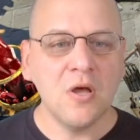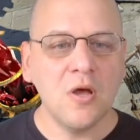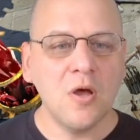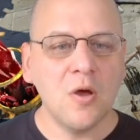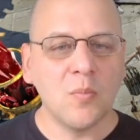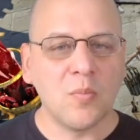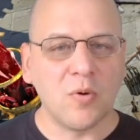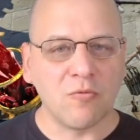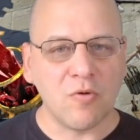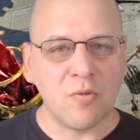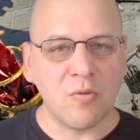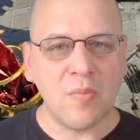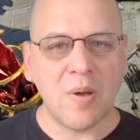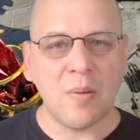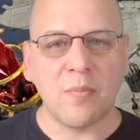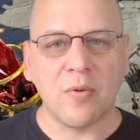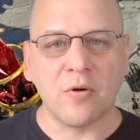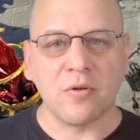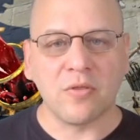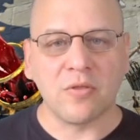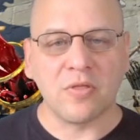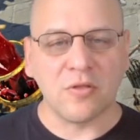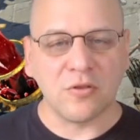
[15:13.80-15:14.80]
But
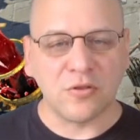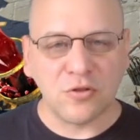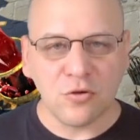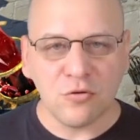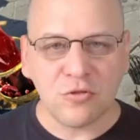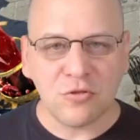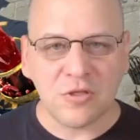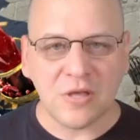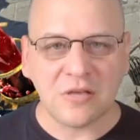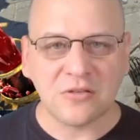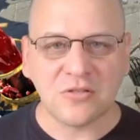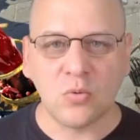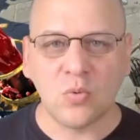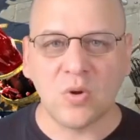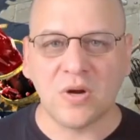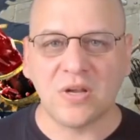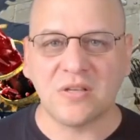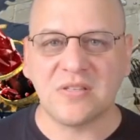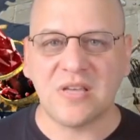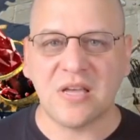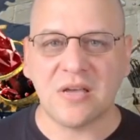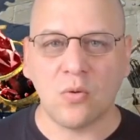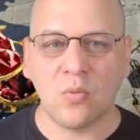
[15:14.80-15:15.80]
remember, the two things you want to
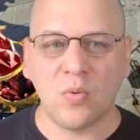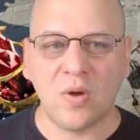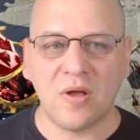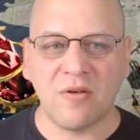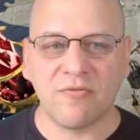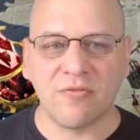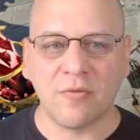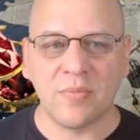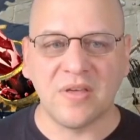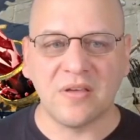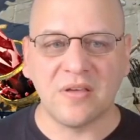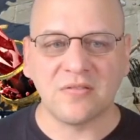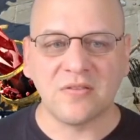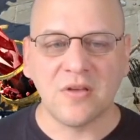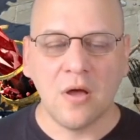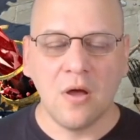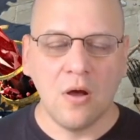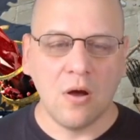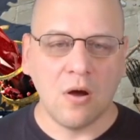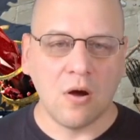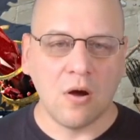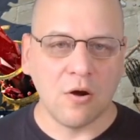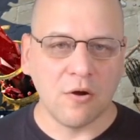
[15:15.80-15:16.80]
take away from this
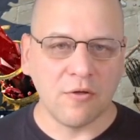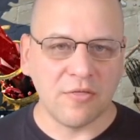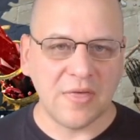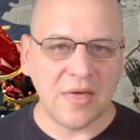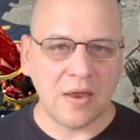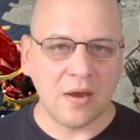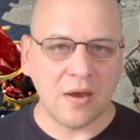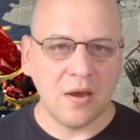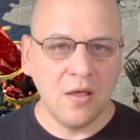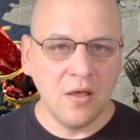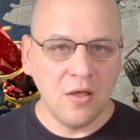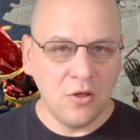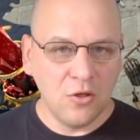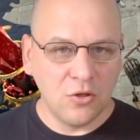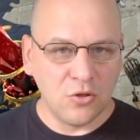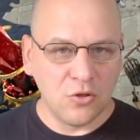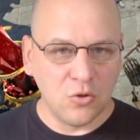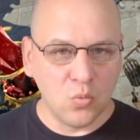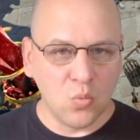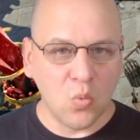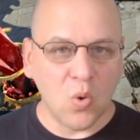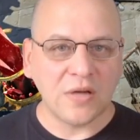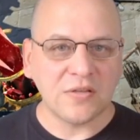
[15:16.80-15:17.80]
are that
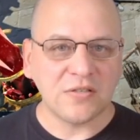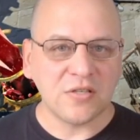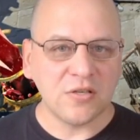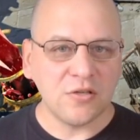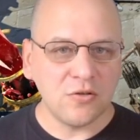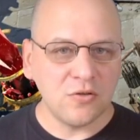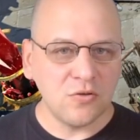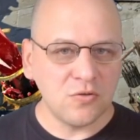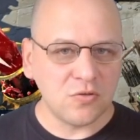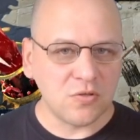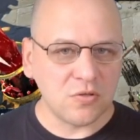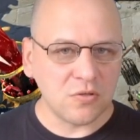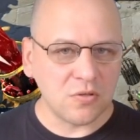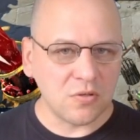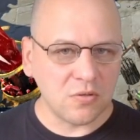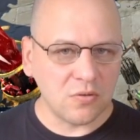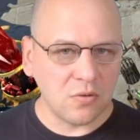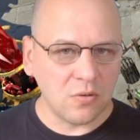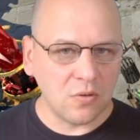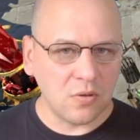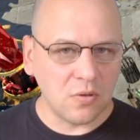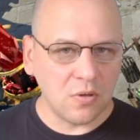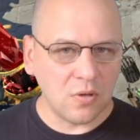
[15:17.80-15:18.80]
you want to use
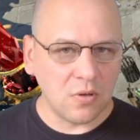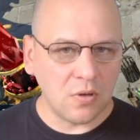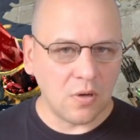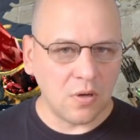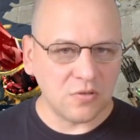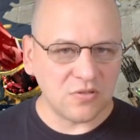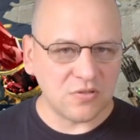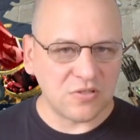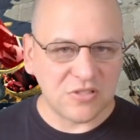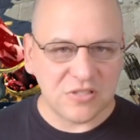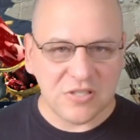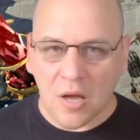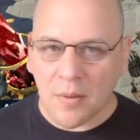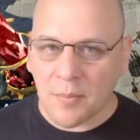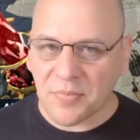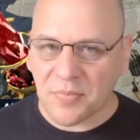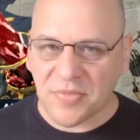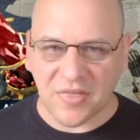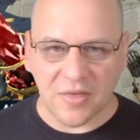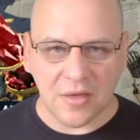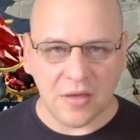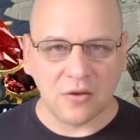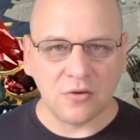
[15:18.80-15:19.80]

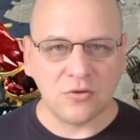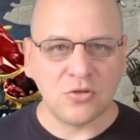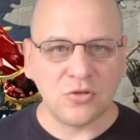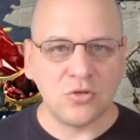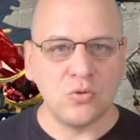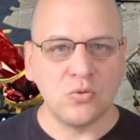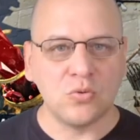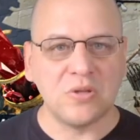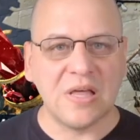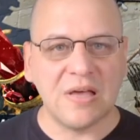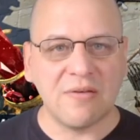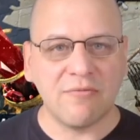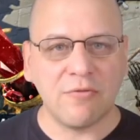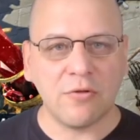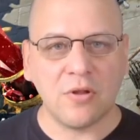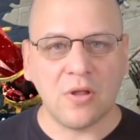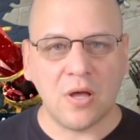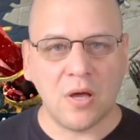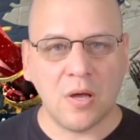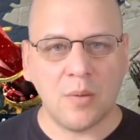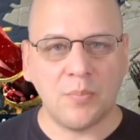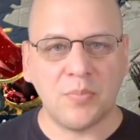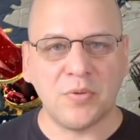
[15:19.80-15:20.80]
something to level
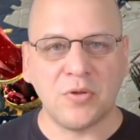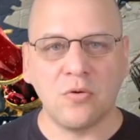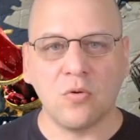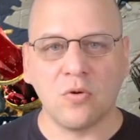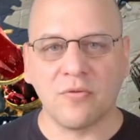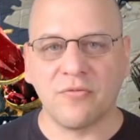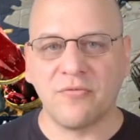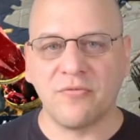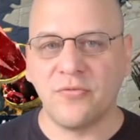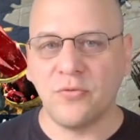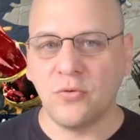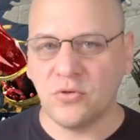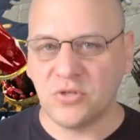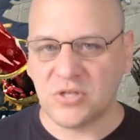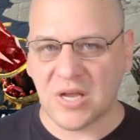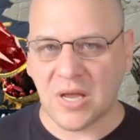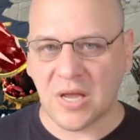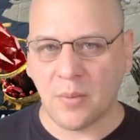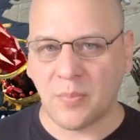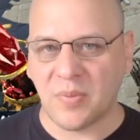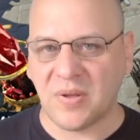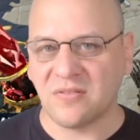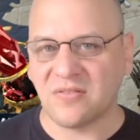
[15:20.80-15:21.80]
up your food
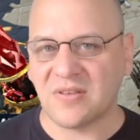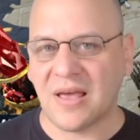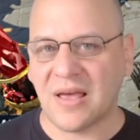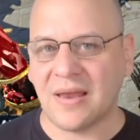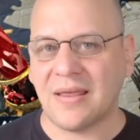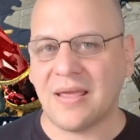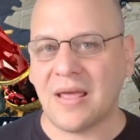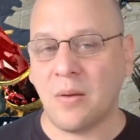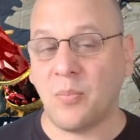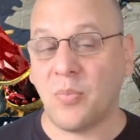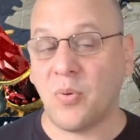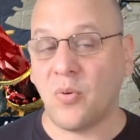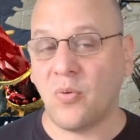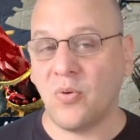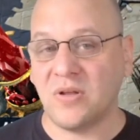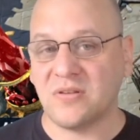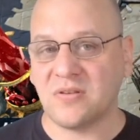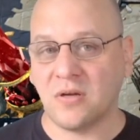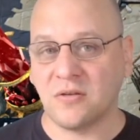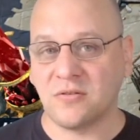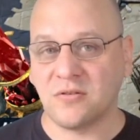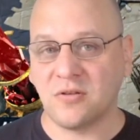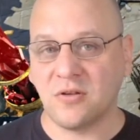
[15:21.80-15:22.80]
champions and get points
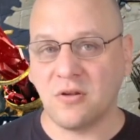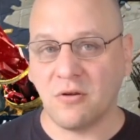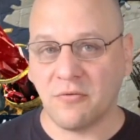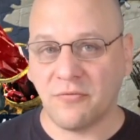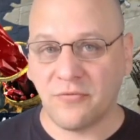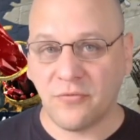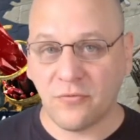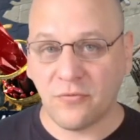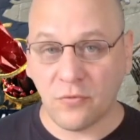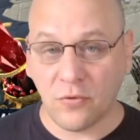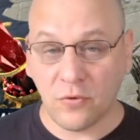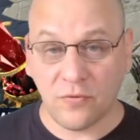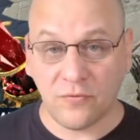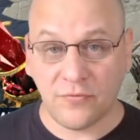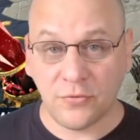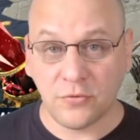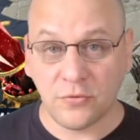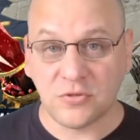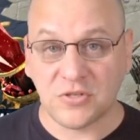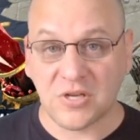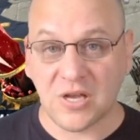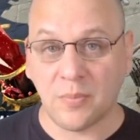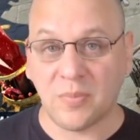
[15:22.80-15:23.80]
onto your
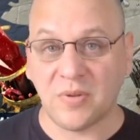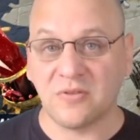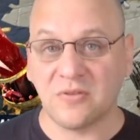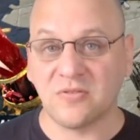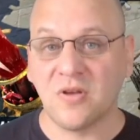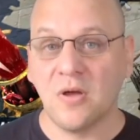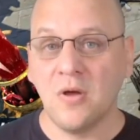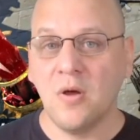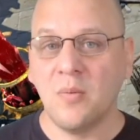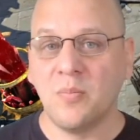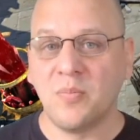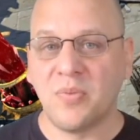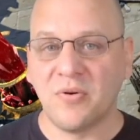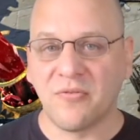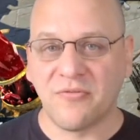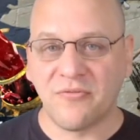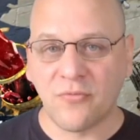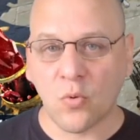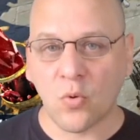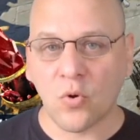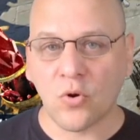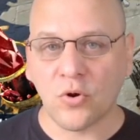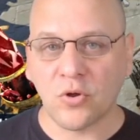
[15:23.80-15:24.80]
food champions
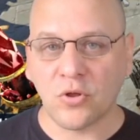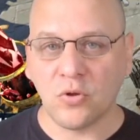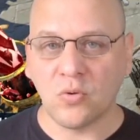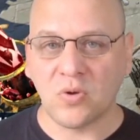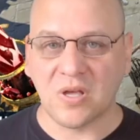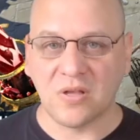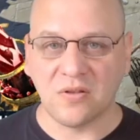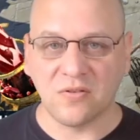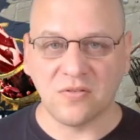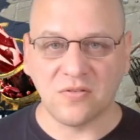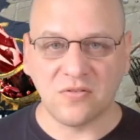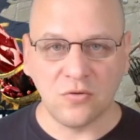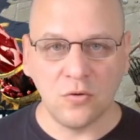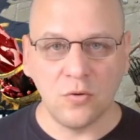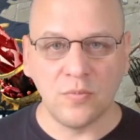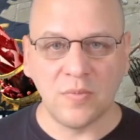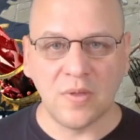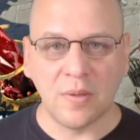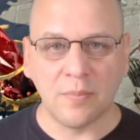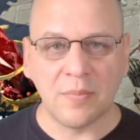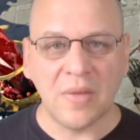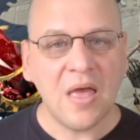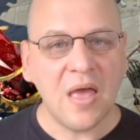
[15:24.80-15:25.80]
before you consume
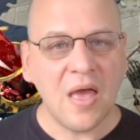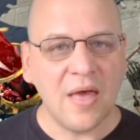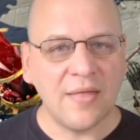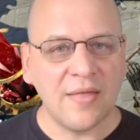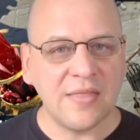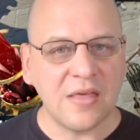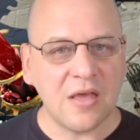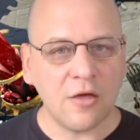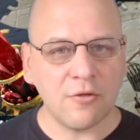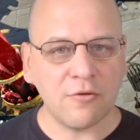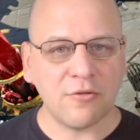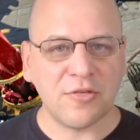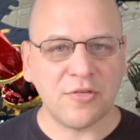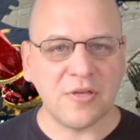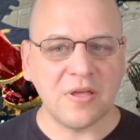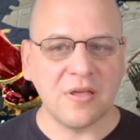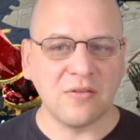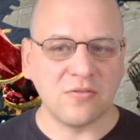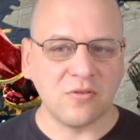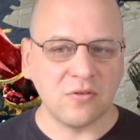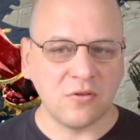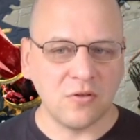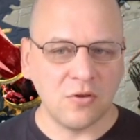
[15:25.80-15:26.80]
them. And the other thing
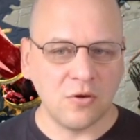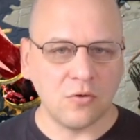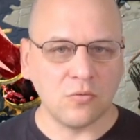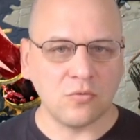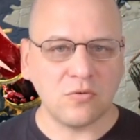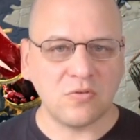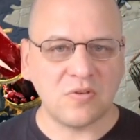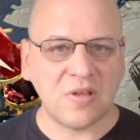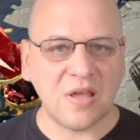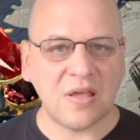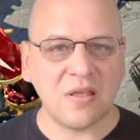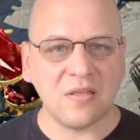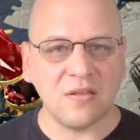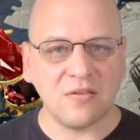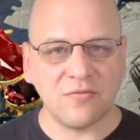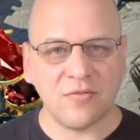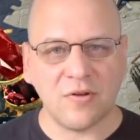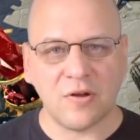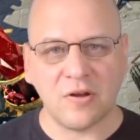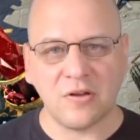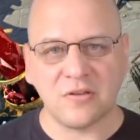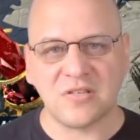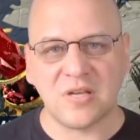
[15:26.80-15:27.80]
is, take these
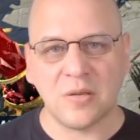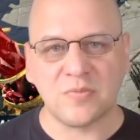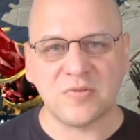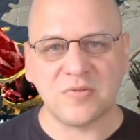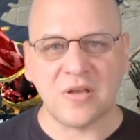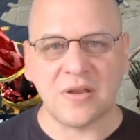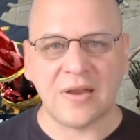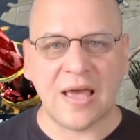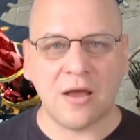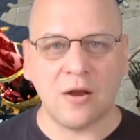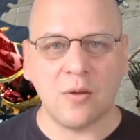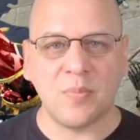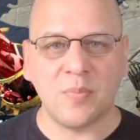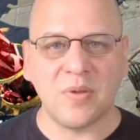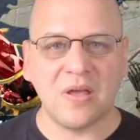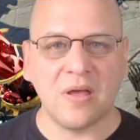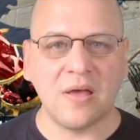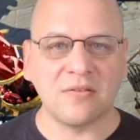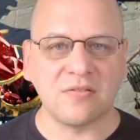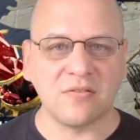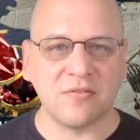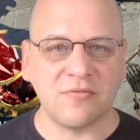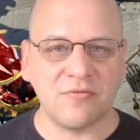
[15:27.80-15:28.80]
various tips on how to be
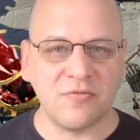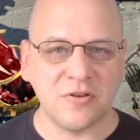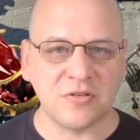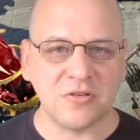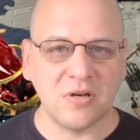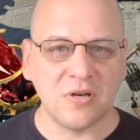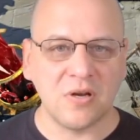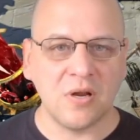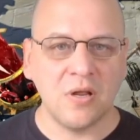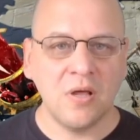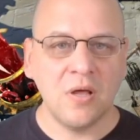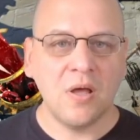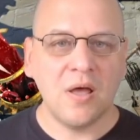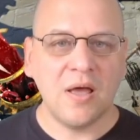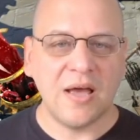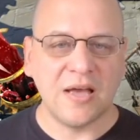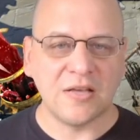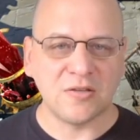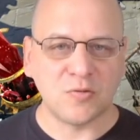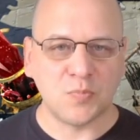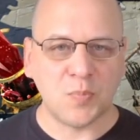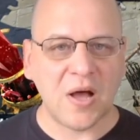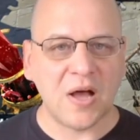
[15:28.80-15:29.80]
as efficient
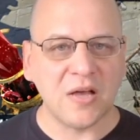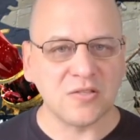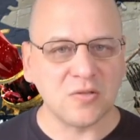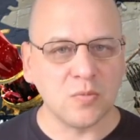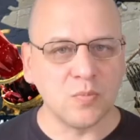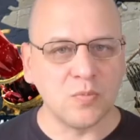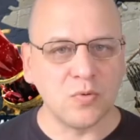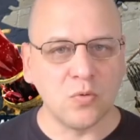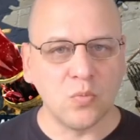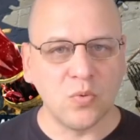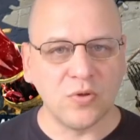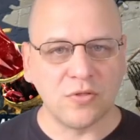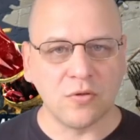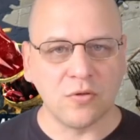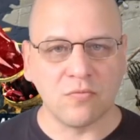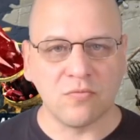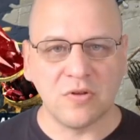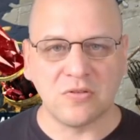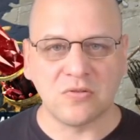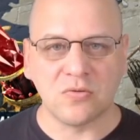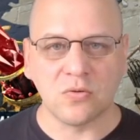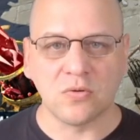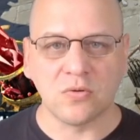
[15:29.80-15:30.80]
as possible with the
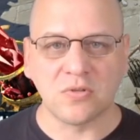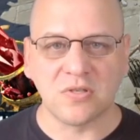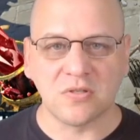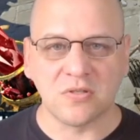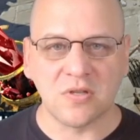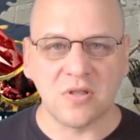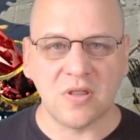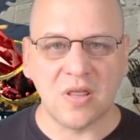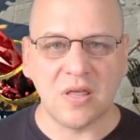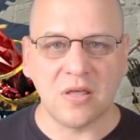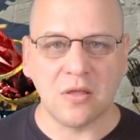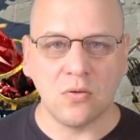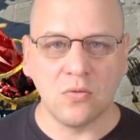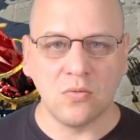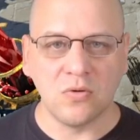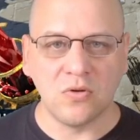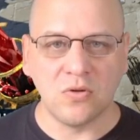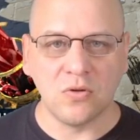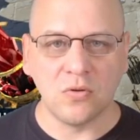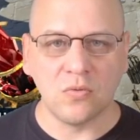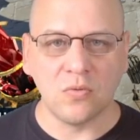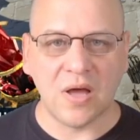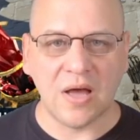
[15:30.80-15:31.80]
resources that you
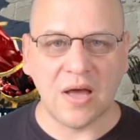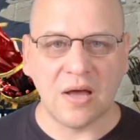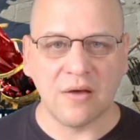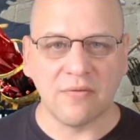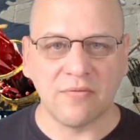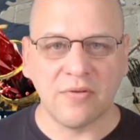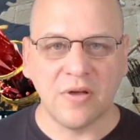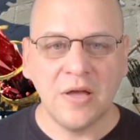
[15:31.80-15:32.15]
do have.